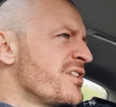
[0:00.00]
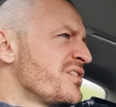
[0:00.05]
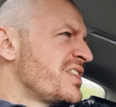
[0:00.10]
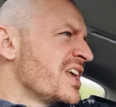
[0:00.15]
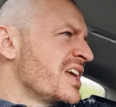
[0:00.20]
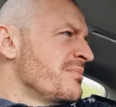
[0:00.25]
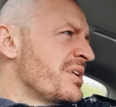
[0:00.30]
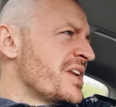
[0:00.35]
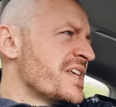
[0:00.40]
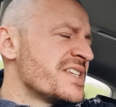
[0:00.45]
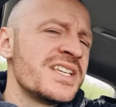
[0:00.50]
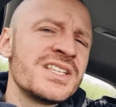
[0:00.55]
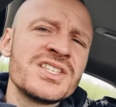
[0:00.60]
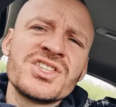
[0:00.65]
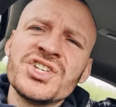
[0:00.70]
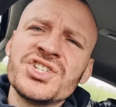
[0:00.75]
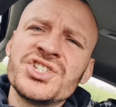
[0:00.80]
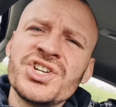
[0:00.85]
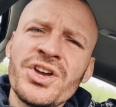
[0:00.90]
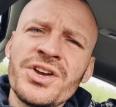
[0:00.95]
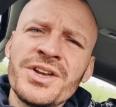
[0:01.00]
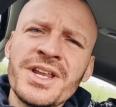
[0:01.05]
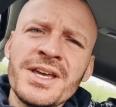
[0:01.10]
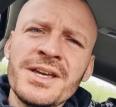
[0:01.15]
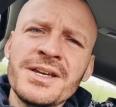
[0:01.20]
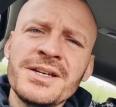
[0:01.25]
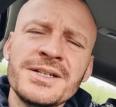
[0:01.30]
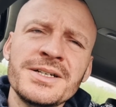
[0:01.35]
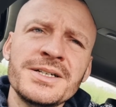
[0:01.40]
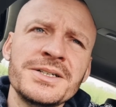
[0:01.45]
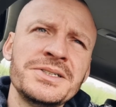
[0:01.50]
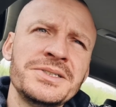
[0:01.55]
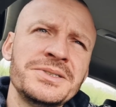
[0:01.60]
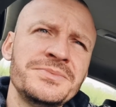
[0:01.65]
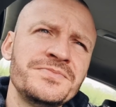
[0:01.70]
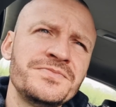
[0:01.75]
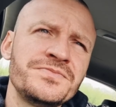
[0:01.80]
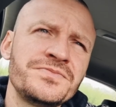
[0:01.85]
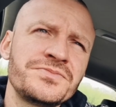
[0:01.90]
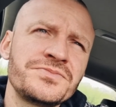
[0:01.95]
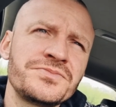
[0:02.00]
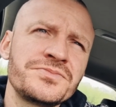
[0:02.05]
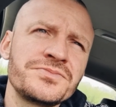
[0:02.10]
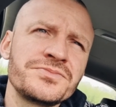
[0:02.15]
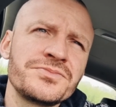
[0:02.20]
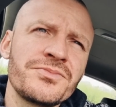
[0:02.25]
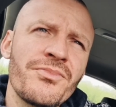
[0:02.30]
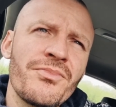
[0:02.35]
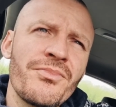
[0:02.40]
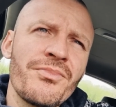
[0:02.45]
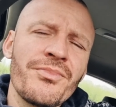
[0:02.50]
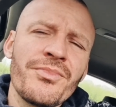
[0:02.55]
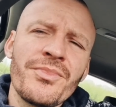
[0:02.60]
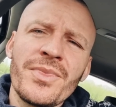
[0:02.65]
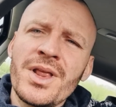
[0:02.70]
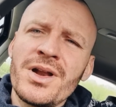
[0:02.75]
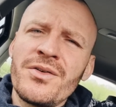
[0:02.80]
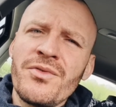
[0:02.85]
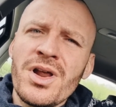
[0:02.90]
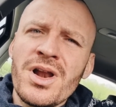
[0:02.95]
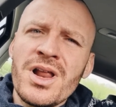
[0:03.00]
Fifteen minutes into the journey, and